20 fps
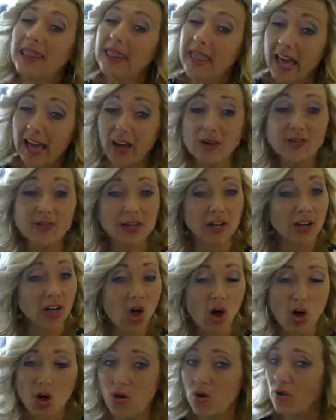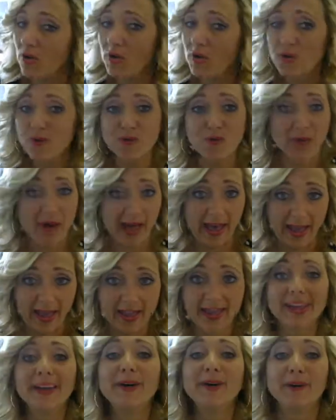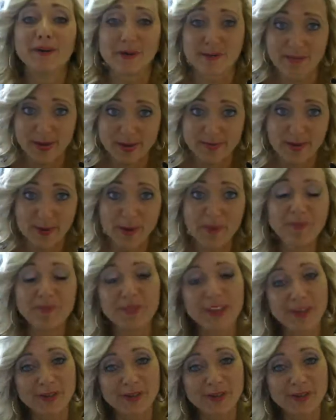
That goes a long way with people.